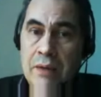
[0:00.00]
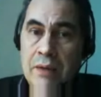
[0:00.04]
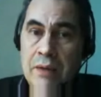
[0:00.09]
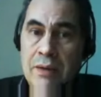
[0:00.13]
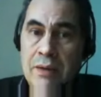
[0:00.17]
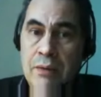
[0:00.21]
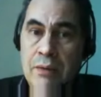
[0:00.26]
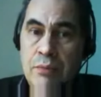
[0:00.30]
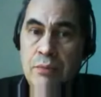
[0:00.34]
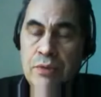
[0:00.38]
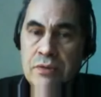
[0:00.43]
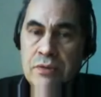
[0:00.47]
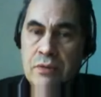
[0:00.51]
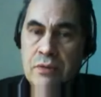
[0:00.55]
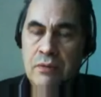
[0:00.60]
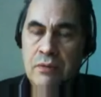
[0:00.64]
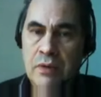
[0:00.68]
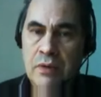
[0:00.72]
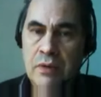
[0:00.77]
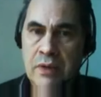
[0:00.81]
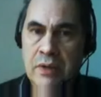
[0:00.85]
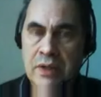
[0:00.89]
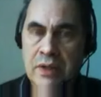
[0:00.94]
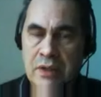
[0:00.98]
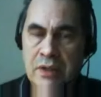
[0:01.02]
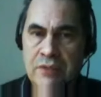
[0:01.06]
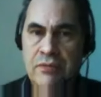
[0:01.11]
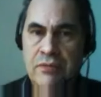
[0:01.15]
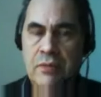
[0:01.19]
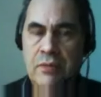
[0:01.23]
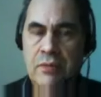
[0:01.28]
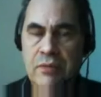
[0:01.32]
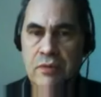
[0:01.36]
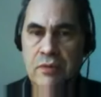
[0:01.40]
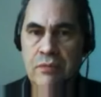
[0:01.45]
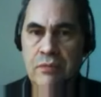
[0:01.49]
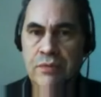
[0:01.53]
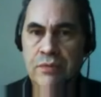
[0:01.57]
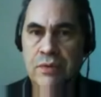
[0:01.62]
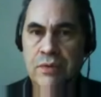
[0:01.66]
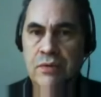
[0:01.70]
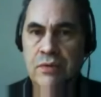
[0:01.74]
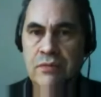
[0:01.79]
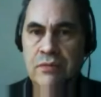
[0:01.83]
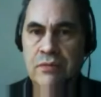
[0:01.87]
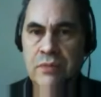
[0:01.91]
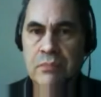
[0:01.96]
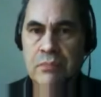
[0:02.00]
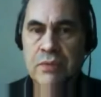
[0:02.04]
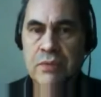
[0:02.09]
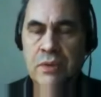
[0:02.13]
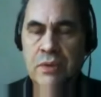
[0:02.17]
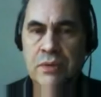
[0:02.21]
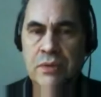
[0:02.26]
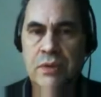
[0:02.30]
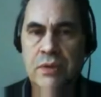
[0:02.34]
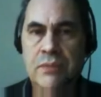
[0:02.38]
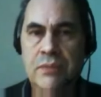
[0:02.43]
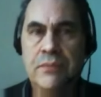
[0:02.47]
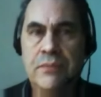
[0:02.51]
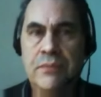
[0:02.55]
if we sort of look at it from a viewpoint of beauty,